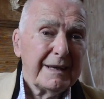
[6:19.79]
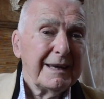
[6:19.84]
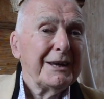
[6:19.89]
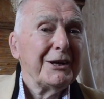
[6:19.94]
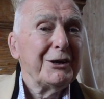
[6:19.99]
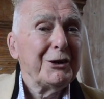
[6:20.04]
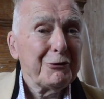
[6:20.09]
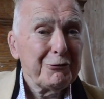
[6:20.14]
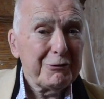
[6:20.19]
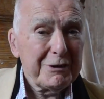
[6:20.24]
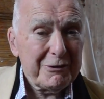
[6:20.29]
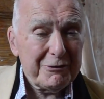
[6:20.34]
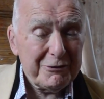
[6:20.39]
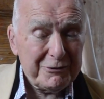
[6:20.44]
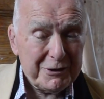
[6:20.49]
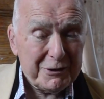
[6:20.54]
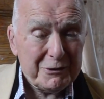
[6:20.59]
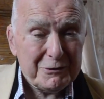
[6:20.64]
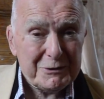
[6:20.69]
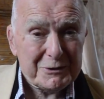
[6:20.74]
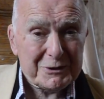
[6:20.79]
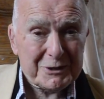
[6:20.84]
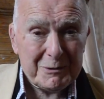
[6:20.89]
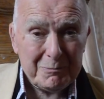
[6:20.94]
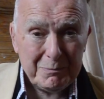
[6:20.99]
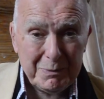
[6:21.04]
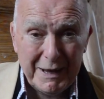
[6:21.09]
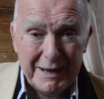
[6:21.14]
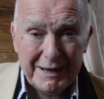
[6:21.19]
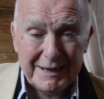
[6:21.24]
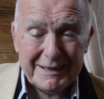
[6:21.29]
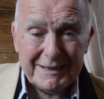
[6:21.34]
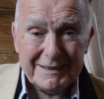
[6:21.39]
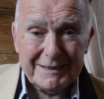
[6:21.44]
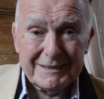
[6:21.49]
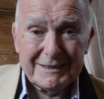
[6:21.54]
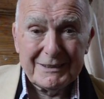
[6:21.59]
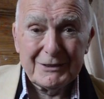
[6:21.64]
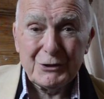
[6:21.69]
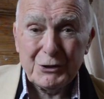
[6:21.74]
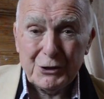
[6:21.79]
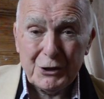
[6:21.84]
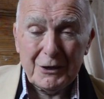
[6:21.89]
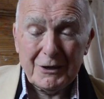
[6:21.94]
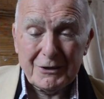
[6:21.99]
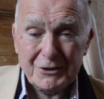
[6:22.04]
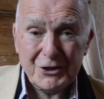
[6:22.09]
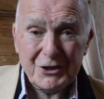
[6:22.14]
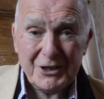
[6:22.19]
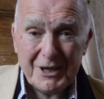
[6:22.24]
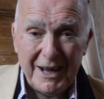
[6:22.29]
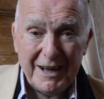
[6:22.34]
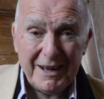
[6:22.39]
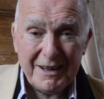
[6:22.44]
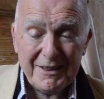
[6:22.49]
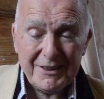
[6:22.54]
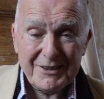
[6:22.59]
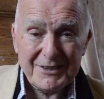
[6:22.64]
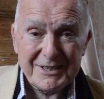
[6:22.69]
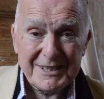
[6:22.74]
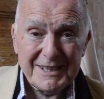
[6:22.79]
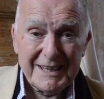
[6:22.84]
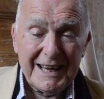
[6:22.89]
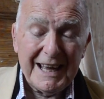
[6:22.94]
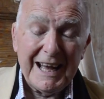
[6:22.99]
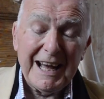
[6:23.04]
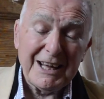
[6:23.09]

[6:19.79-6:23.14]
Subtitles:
he refused to pay church tithes,